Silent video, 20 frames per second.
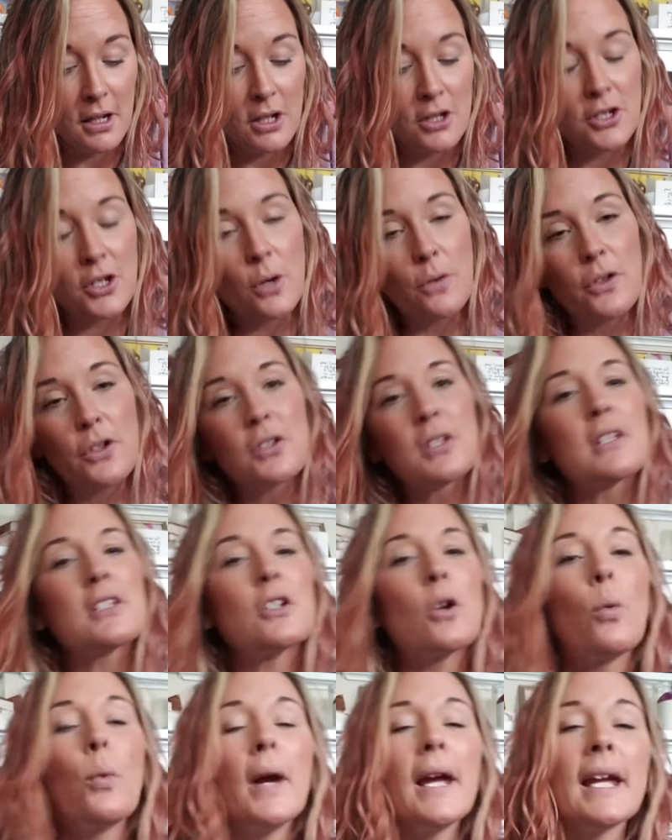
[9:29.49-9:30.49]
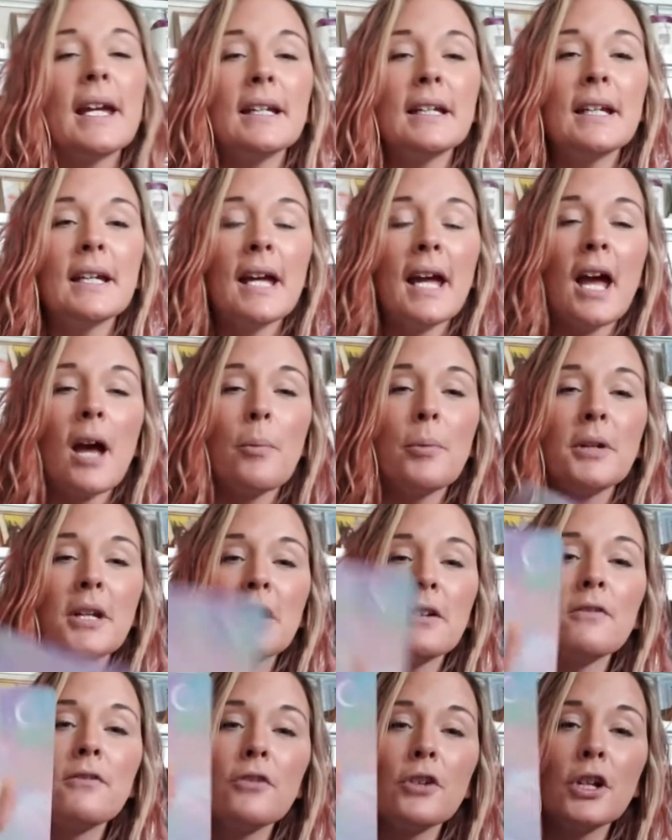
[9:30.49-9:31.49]
So there's this awakening
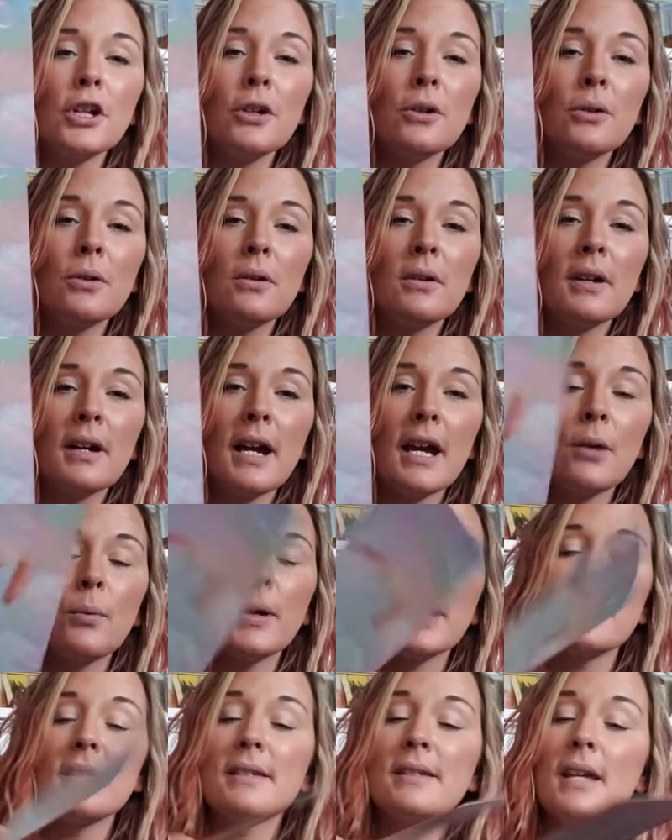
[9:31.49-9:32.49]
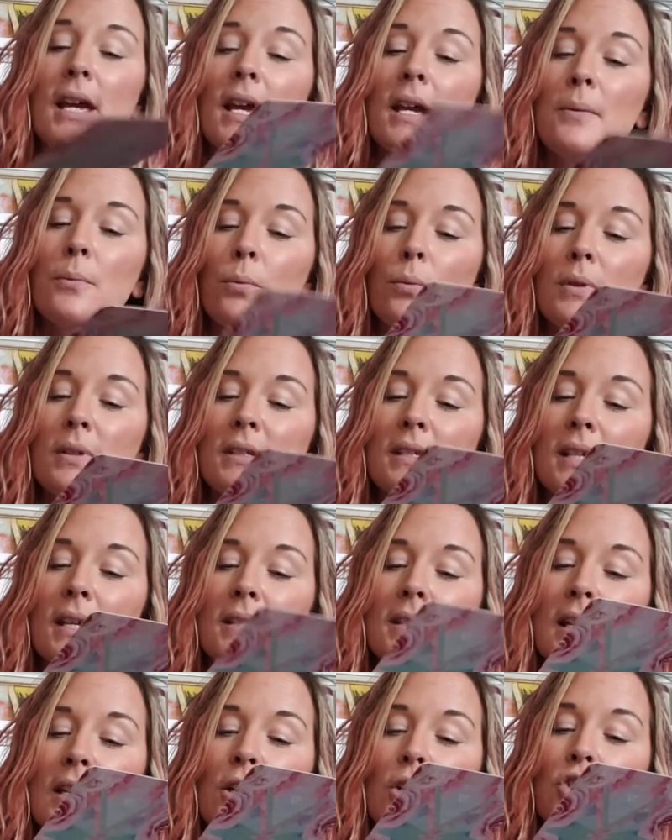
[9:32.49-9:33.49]
happening for you, and we can say, it
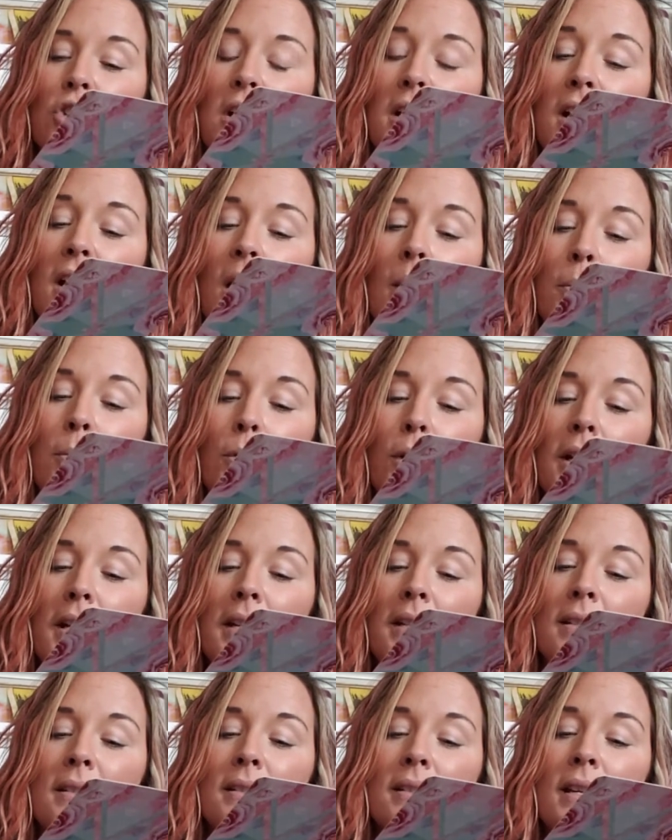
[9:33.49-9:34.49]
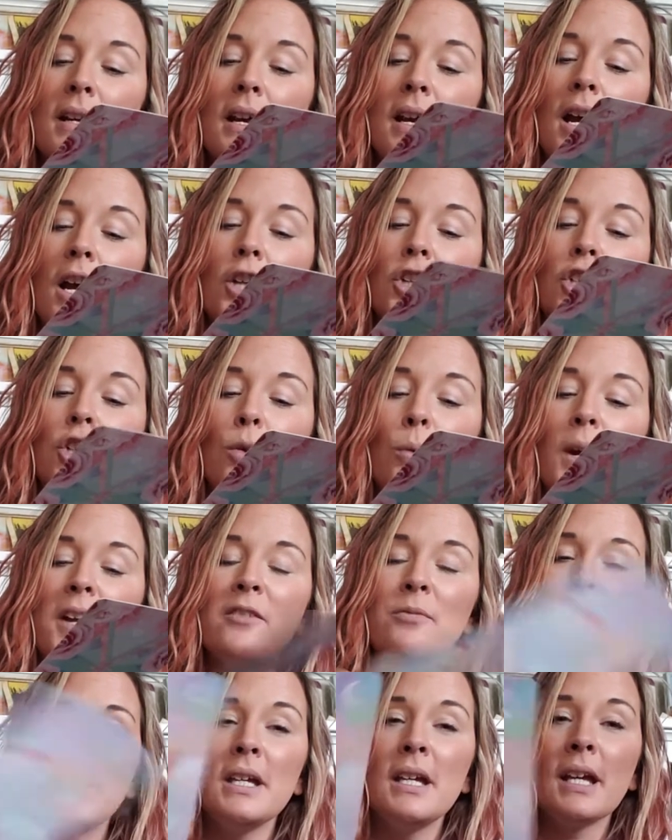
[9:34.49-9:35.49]
says energetic upgrades, a new way
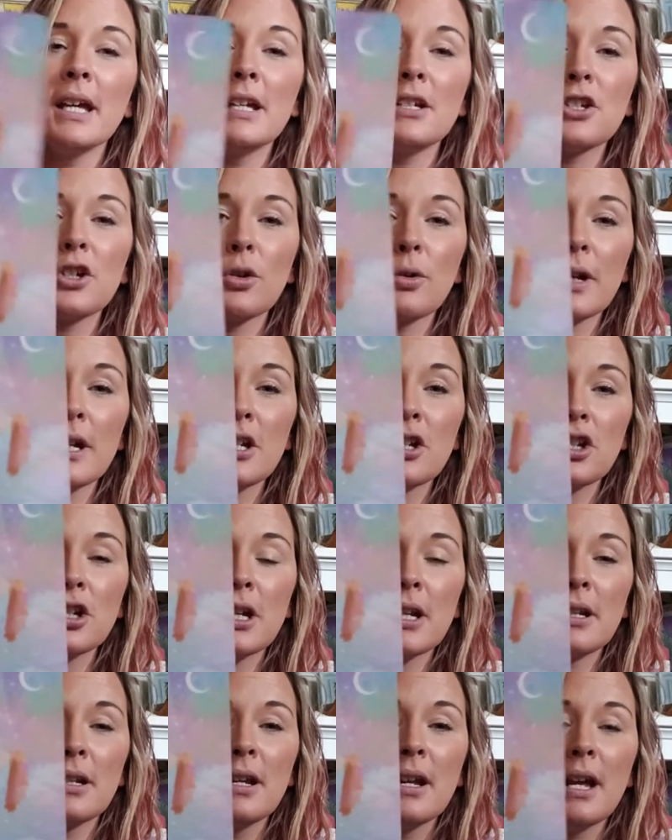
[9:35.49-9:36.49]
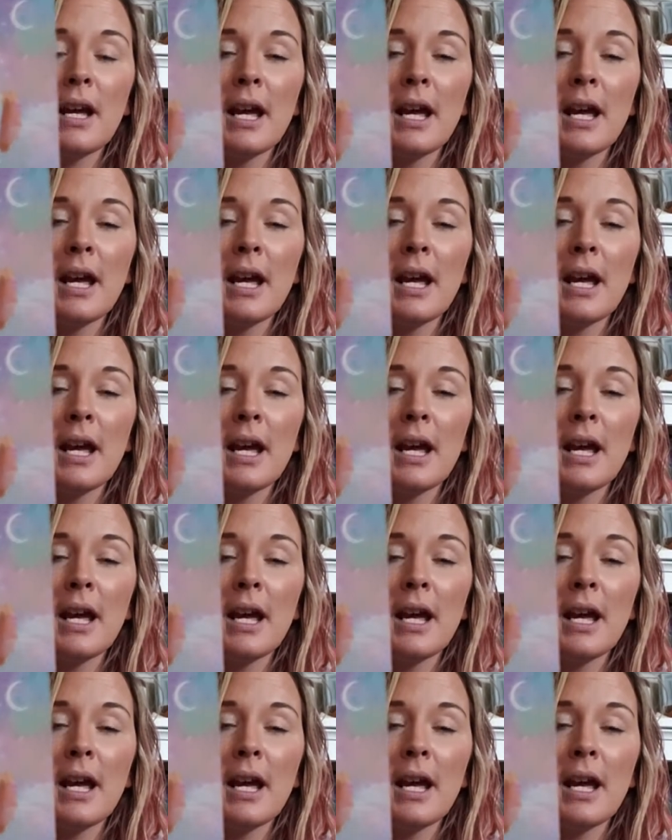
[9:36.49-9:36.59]
of being, integration.